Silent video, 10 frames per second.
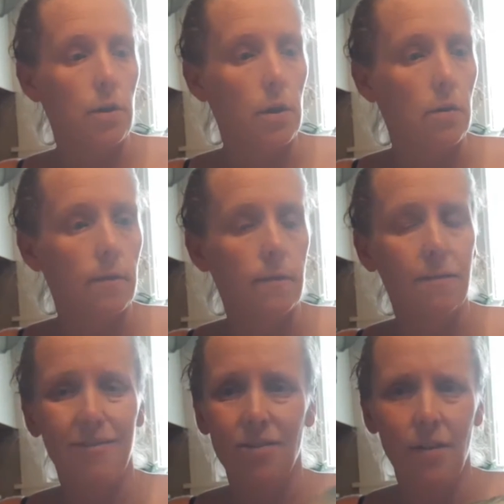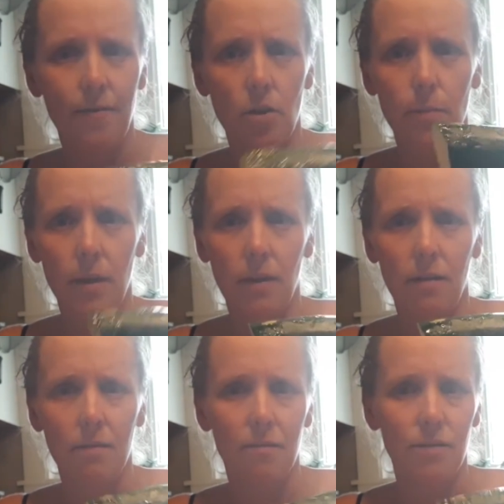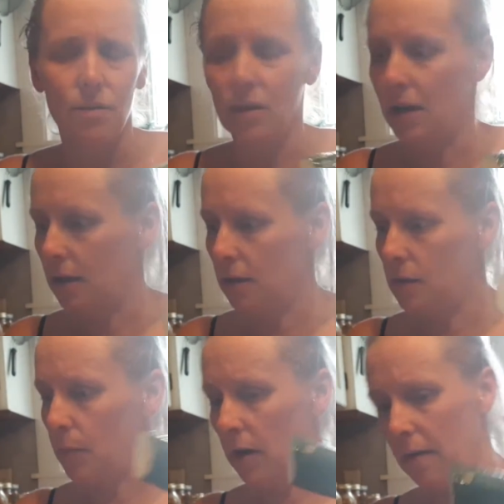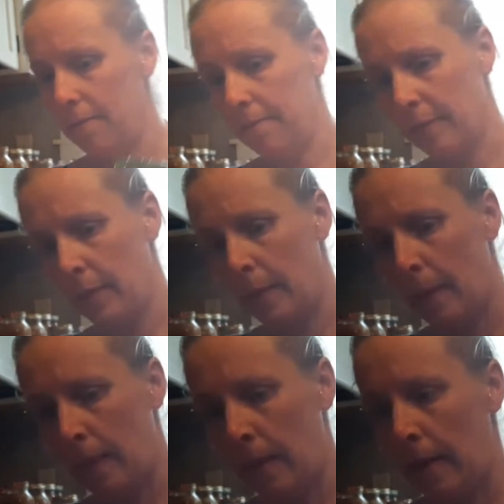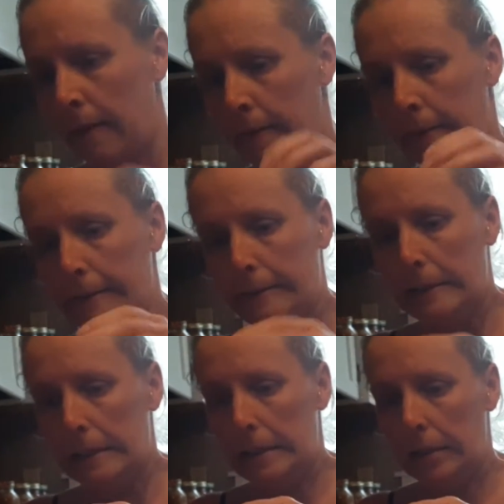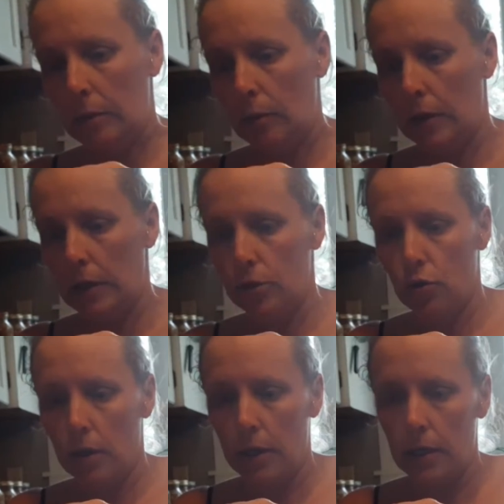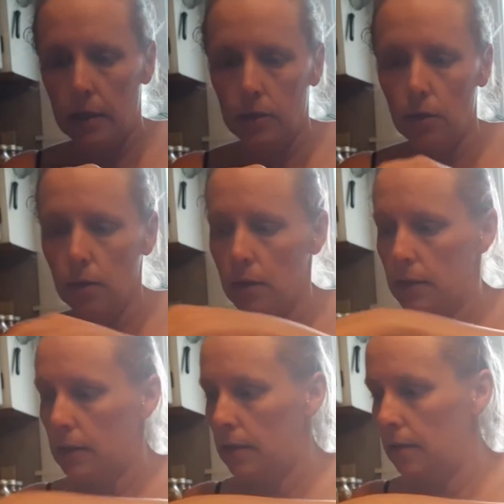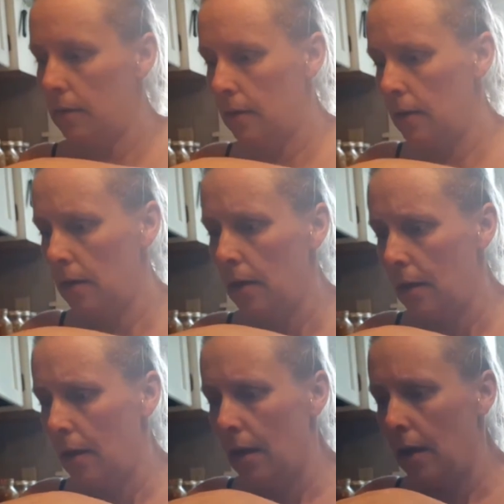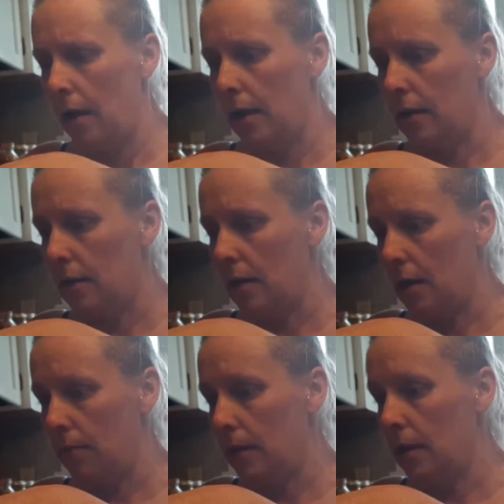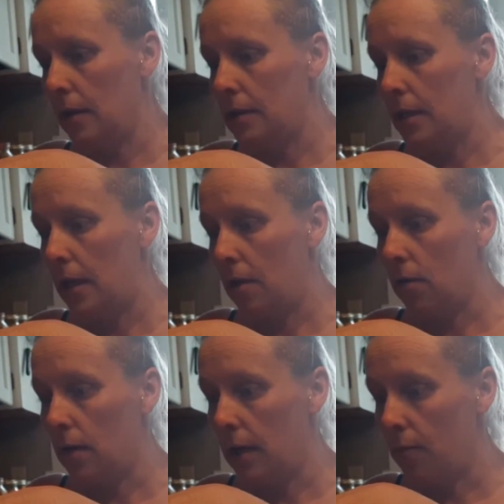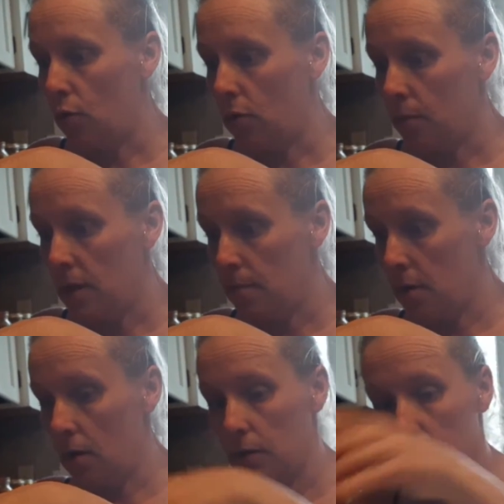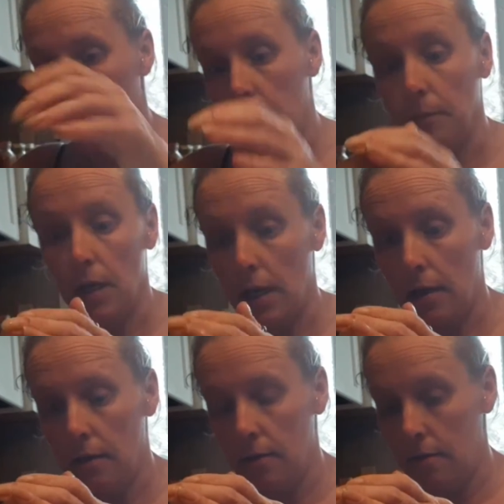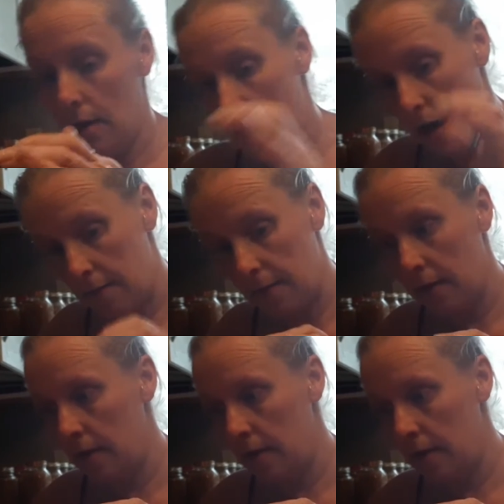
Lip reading: here. They're not very big zucchinis, but yeah, we're going to try to do this. And I realize now I have more meatballs than I'm going to have.